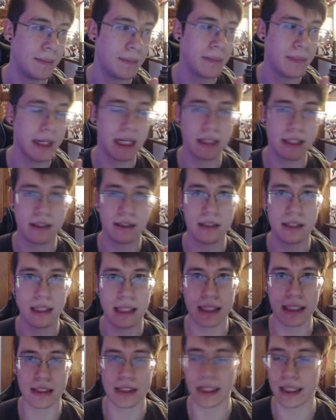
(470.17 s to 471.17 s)
Because
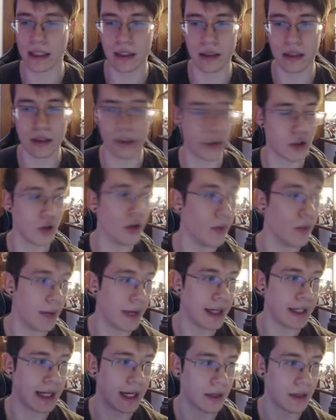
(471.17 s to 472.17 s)
that's like the good
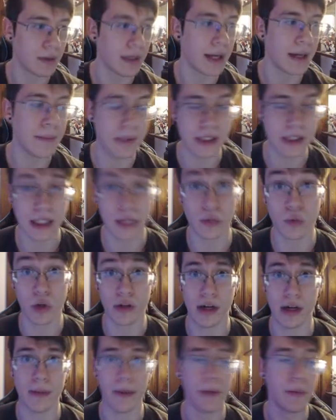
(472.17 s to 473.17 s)
red deck, right? Besides War
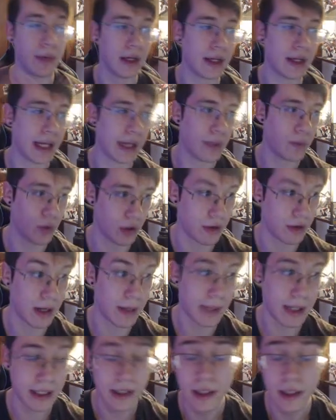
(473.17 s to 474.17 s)
Greymon, we all hate War Greymon.